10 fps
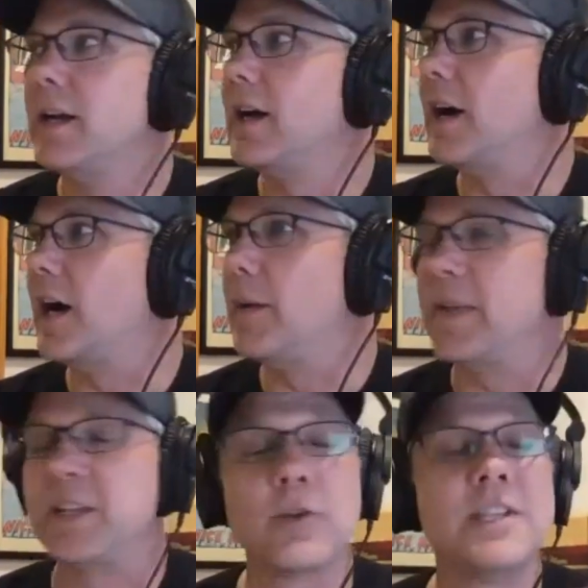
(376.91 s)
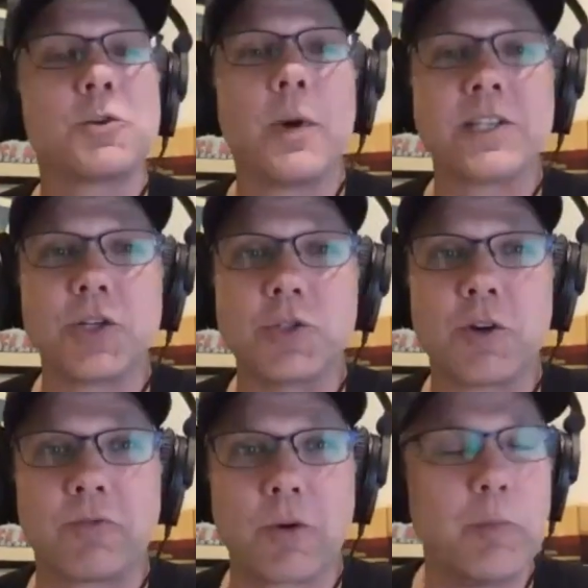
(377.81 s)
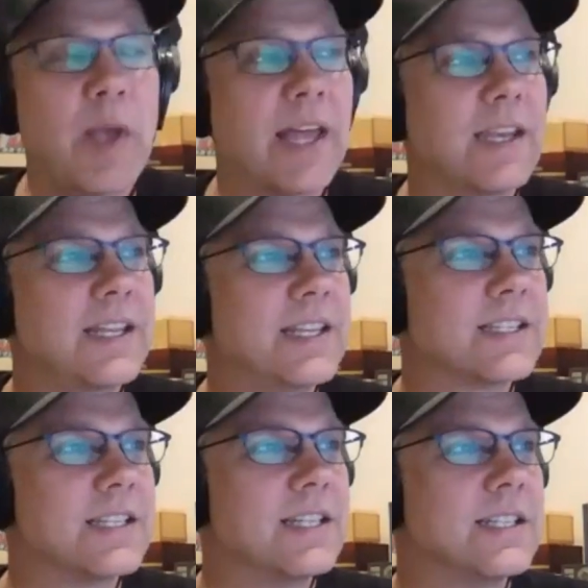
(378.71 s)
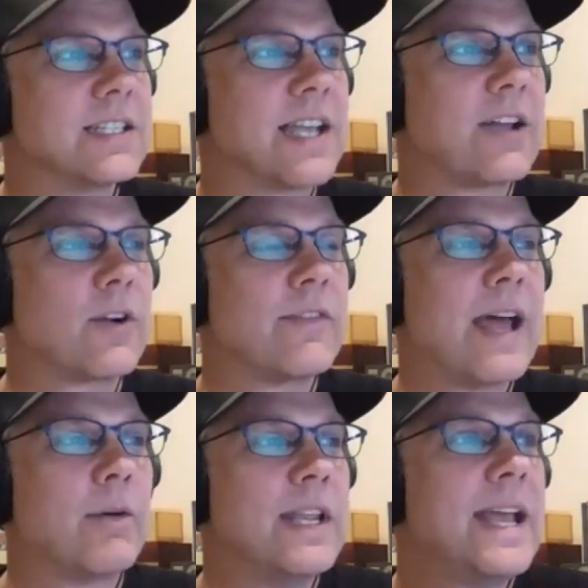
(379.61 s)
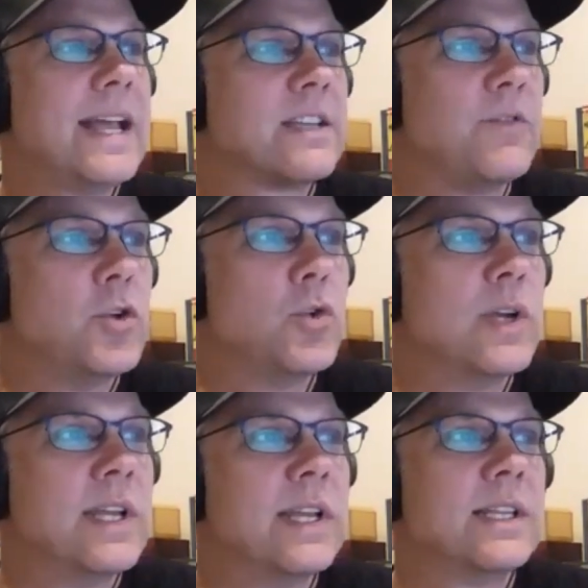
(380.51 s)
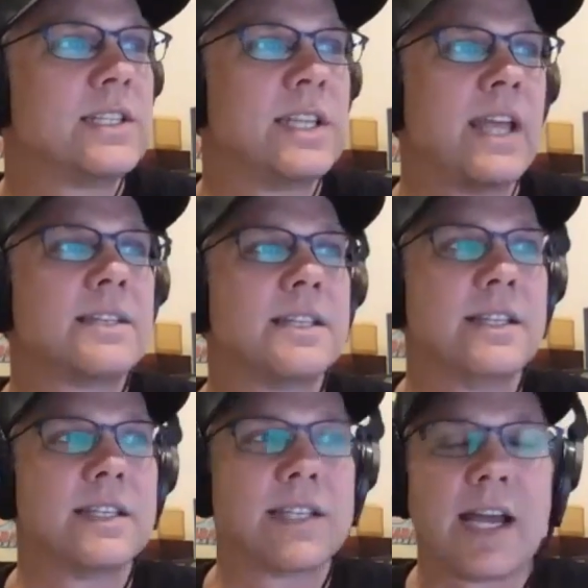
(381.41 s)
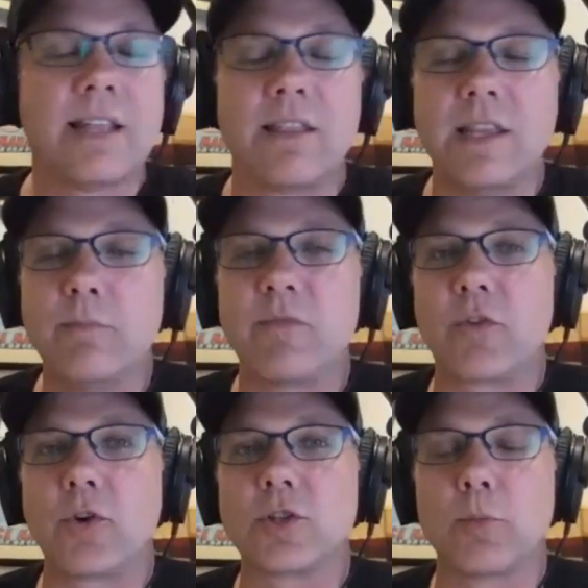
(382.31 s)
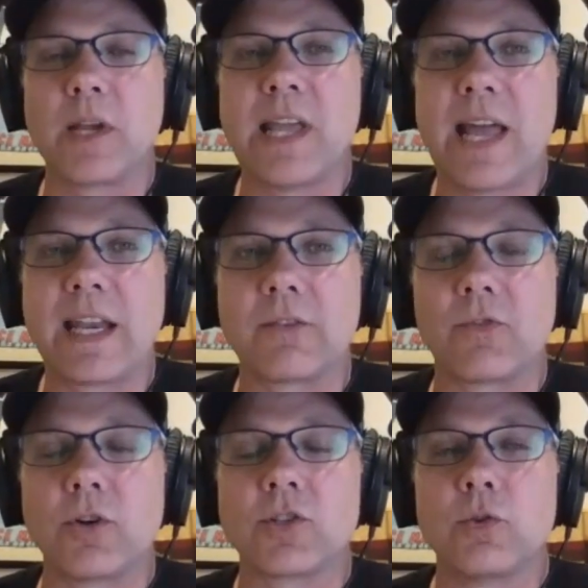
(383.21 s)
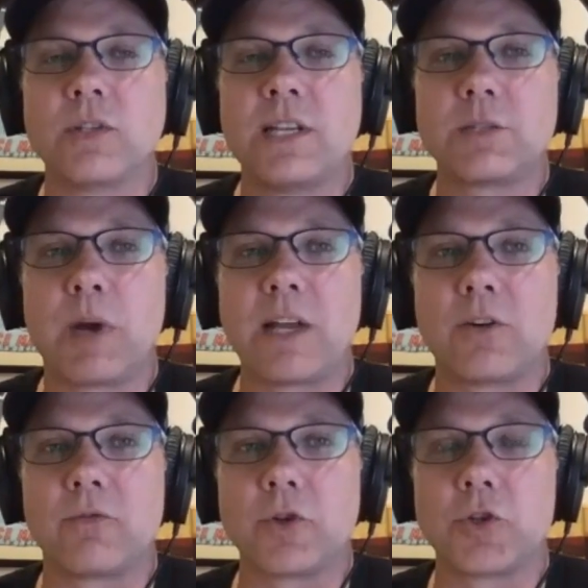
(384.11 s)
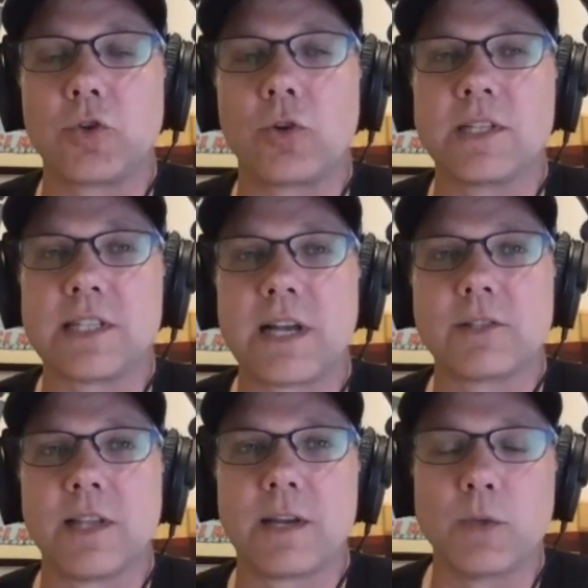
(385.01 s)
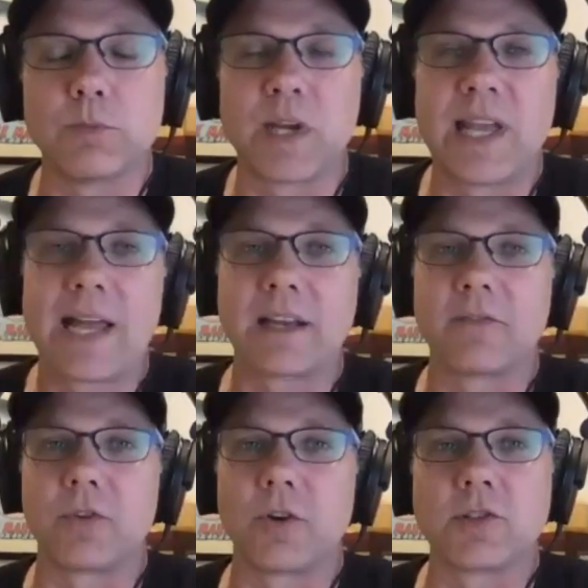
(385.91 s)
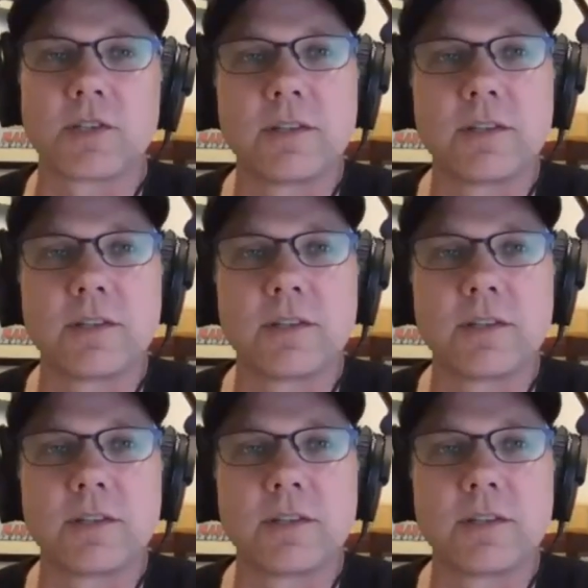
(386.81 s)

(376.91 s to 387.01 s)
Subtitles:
And so these questions are from Ben. He is the designer of that one. He asked if you tend to design theme first or mechanic first. So Dice Miner, for sure, it sounds like was mechanic first.